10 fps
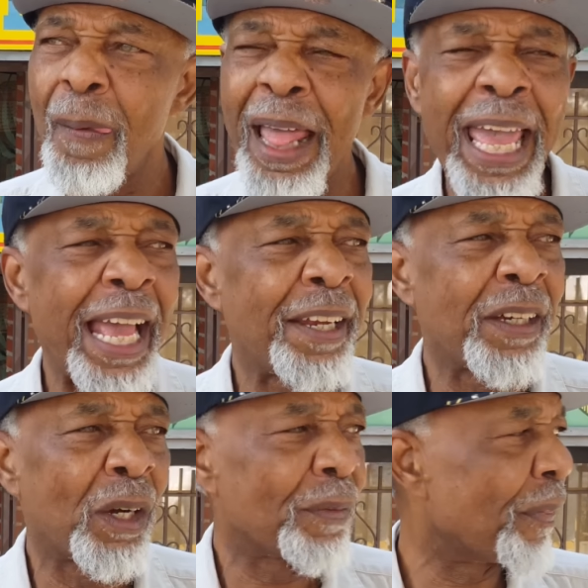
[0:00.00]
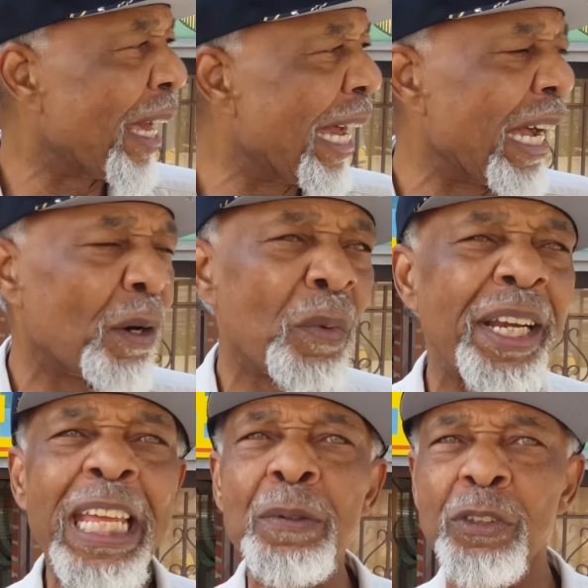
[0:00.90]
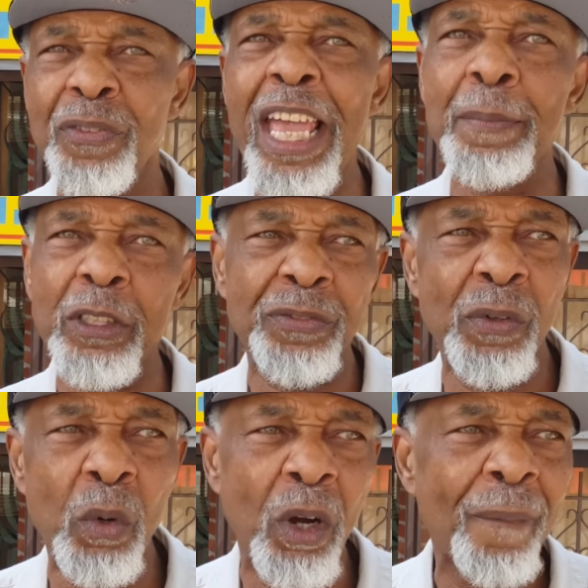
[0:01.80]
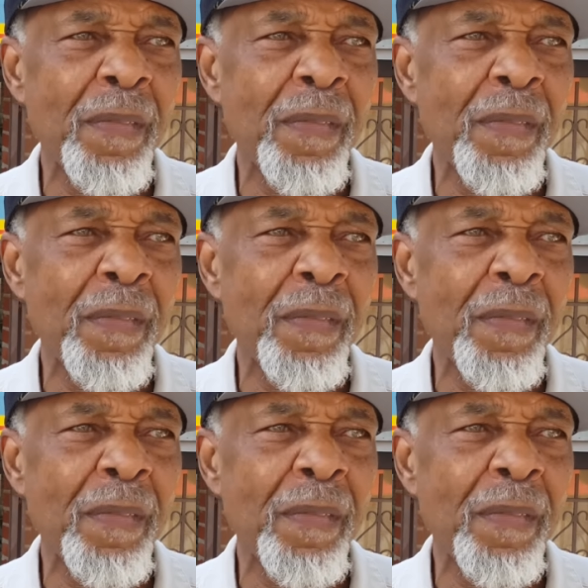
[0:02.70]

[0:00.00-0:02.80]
And what he was famous for,